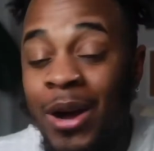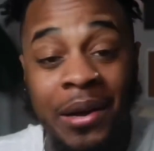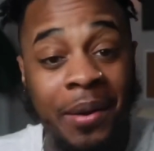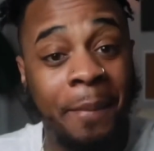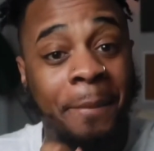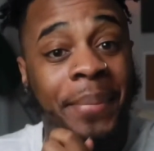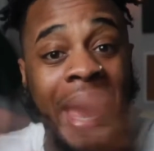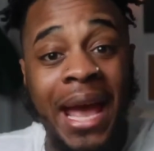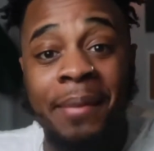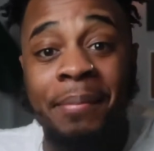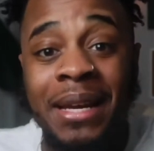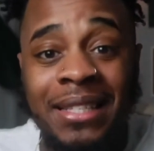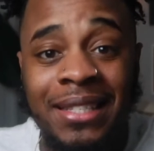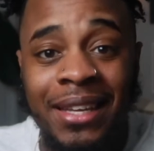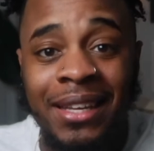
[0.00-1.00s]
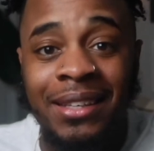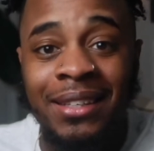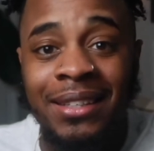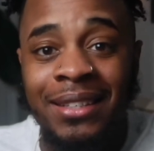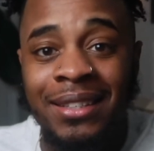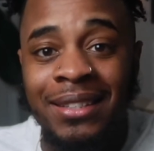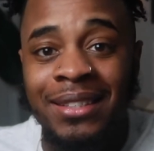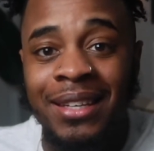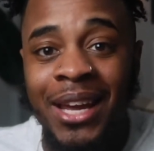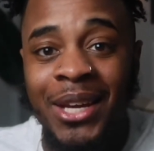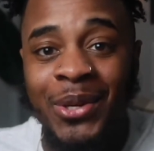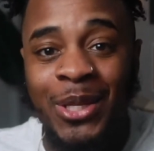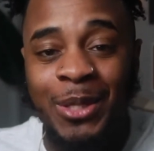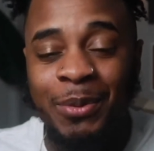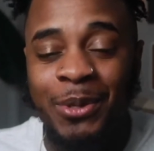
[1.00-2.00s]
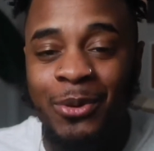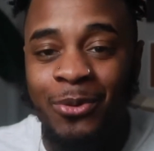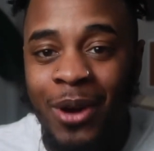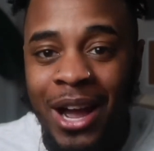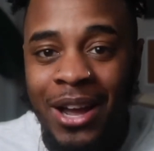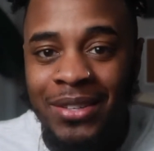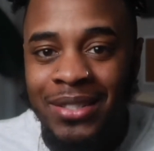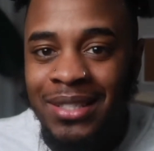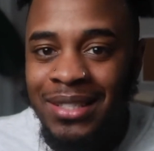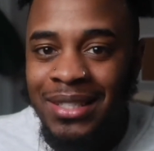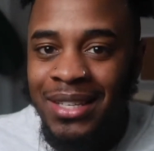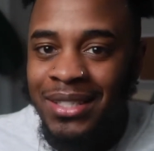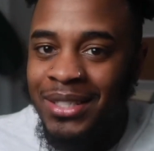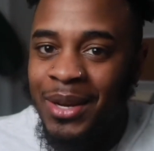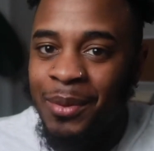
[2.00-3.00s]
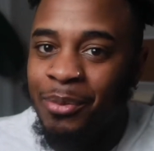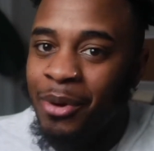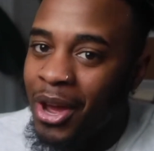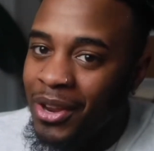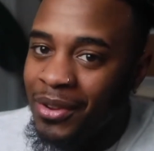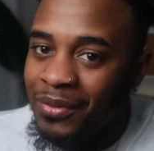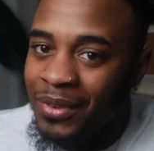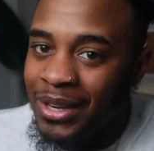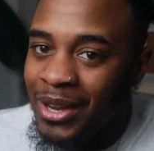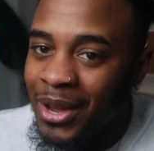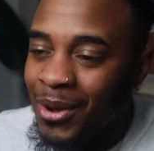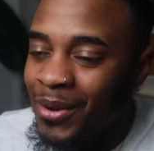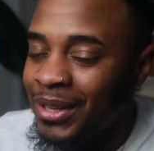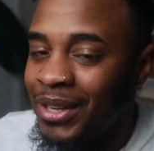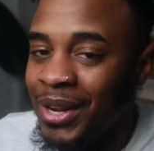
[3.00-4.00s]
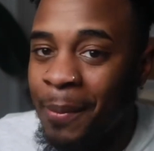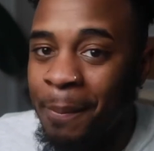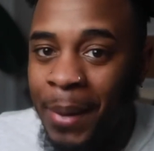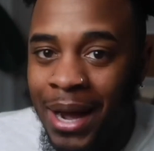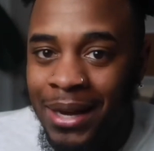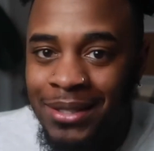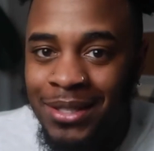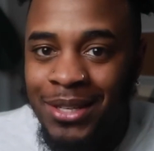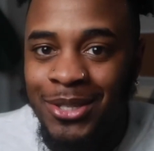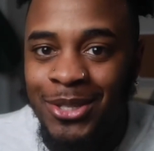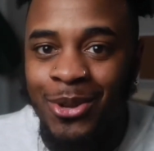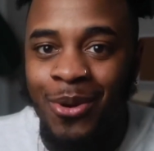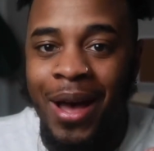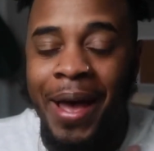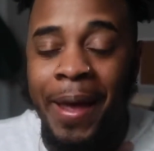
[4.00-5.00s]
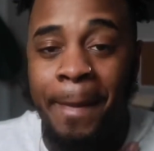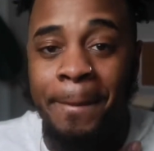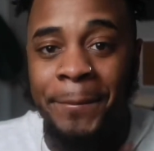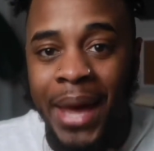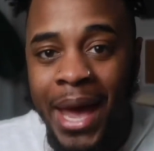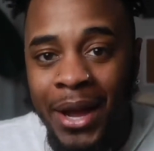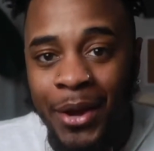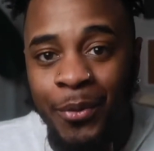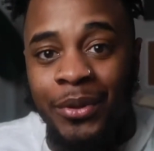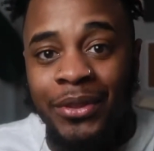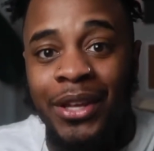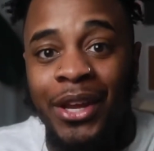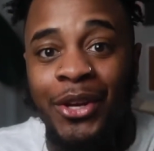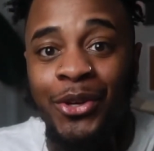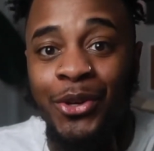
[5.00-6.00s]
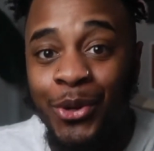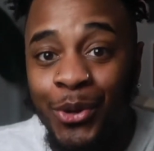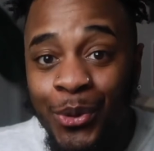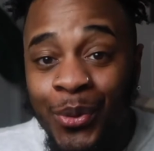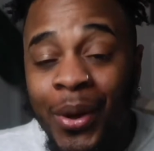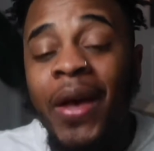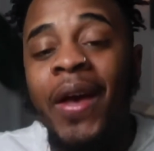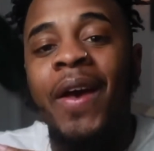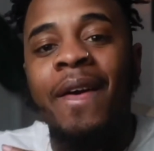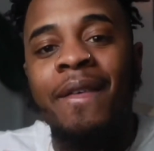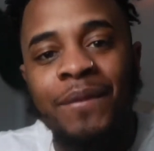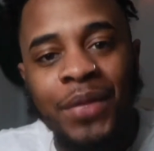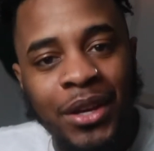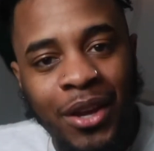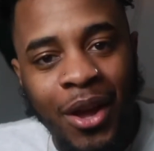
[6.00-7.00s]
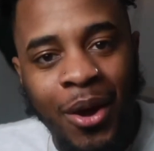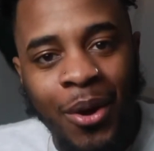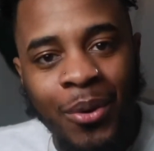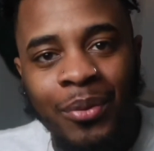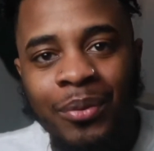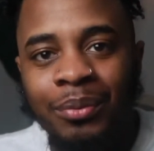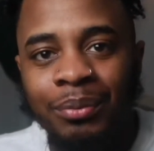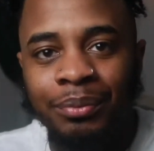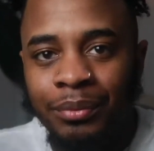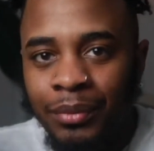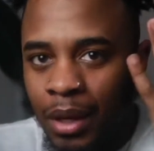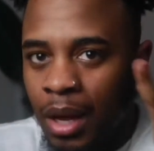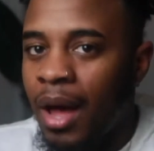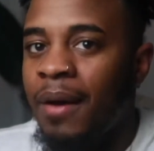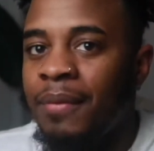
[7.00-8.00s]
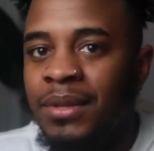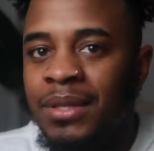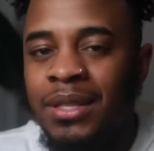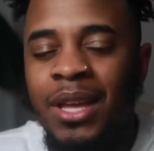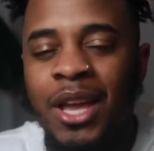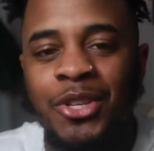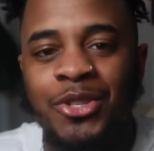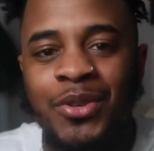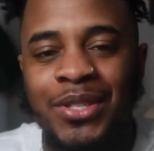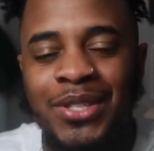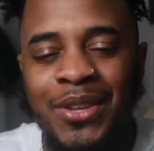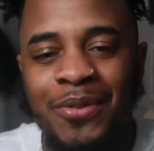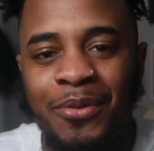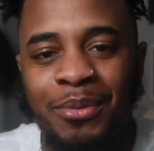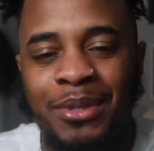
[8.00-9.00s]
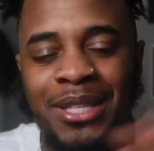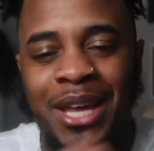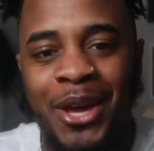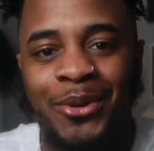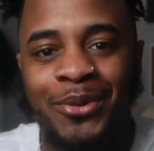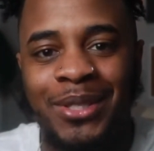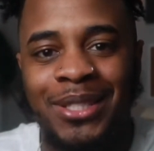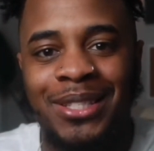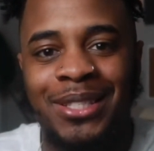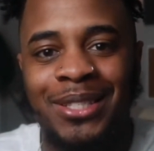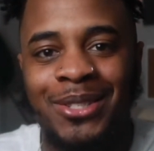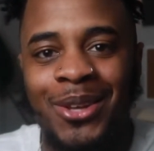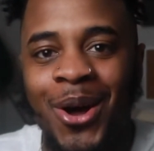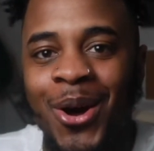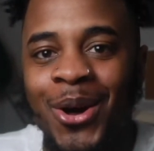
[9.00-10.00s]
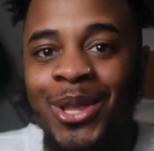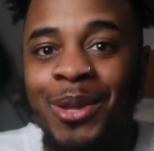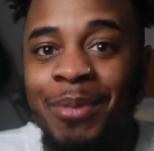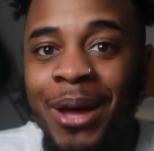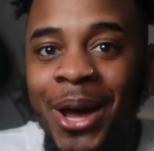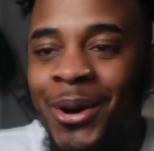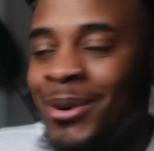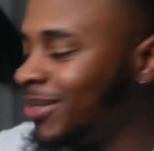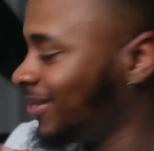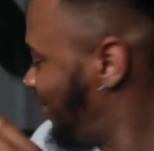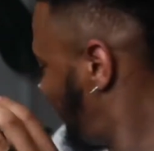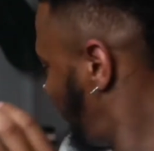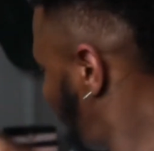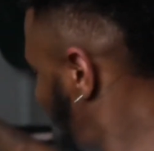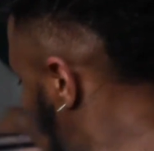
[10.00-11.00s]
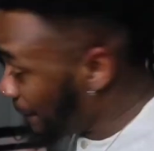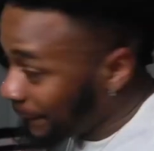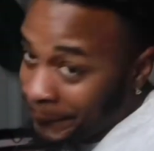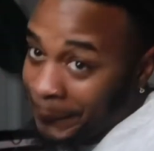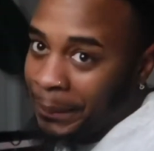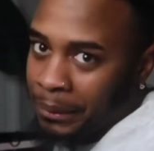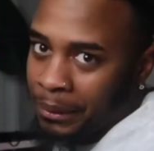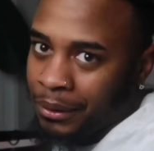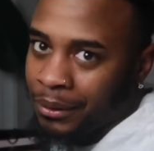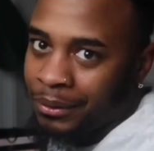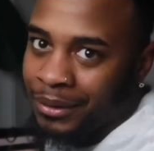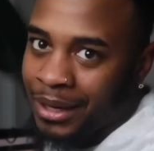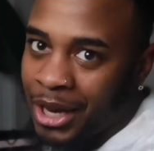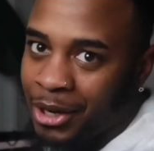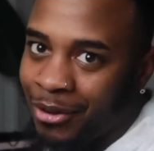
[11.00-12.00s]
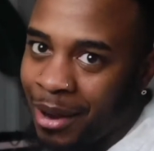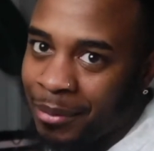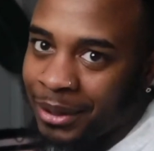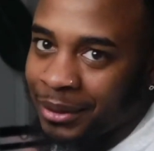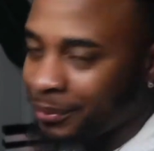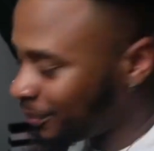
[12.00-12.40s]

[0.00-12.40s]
Welcome back my skinnies. I know it's been a while since I did a product video and an unboxing so I am back with a new video. Obviously as you can see from the title this is all about, uh oh gotta grab it,